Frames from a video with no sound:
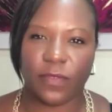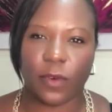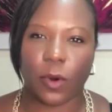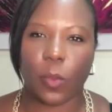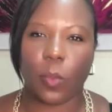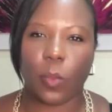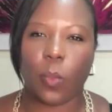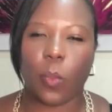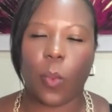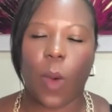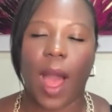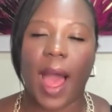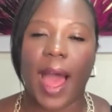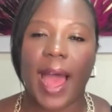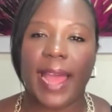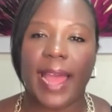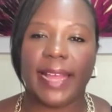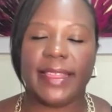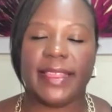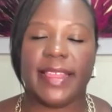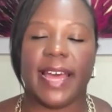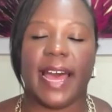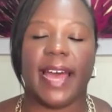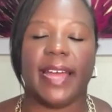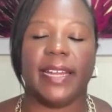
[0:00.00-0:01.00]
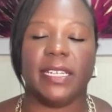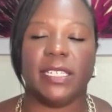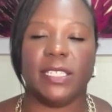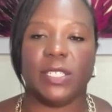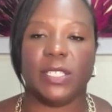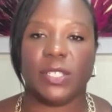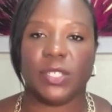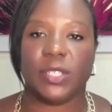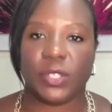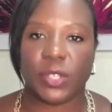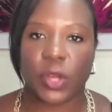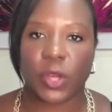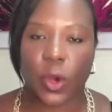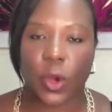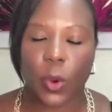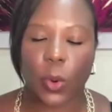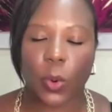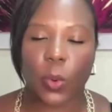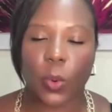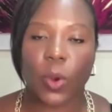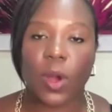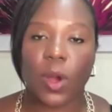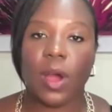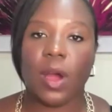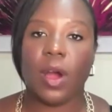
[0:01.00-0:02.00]
for why that is
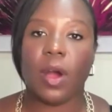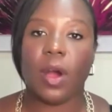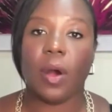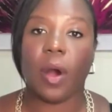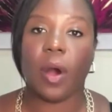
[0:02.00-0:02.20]
so